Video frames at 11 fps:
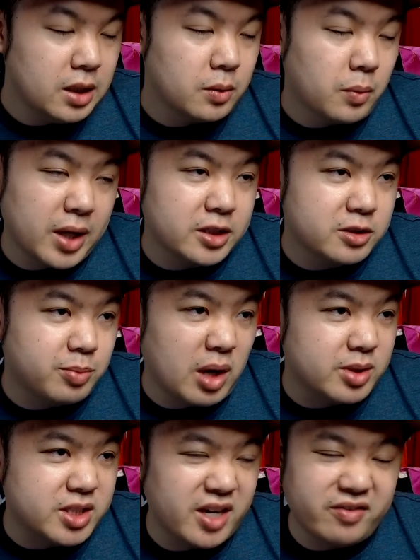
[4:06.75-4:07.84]
Either way, this is
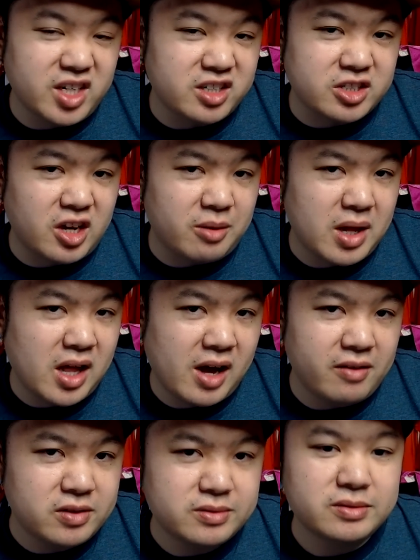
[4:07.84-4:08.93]
probably shaving years off my
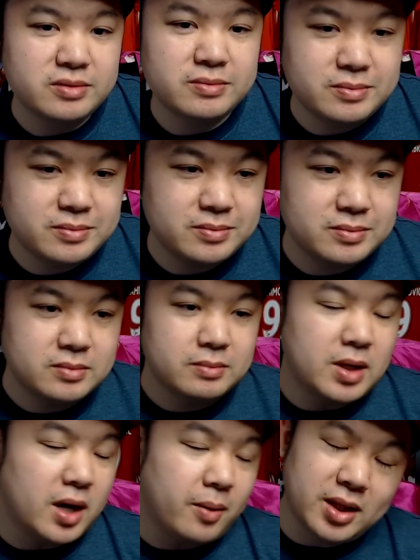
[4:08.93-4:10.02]
life.
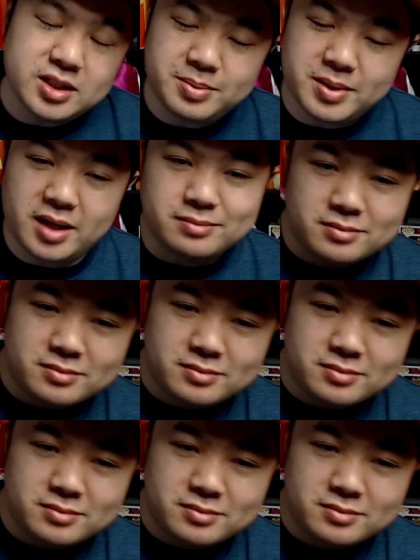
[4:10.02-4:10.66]
But anyway, let's begin.